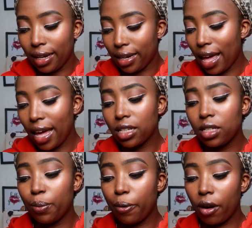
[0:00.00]

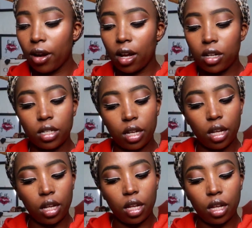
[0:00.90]
Next product
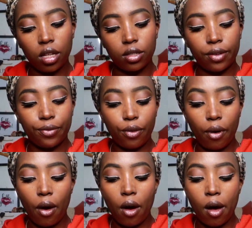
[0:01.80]
is
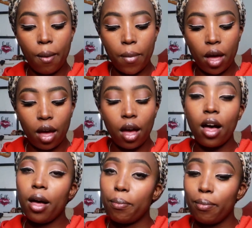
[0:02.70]
from
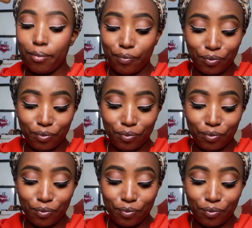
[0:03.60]
Hum.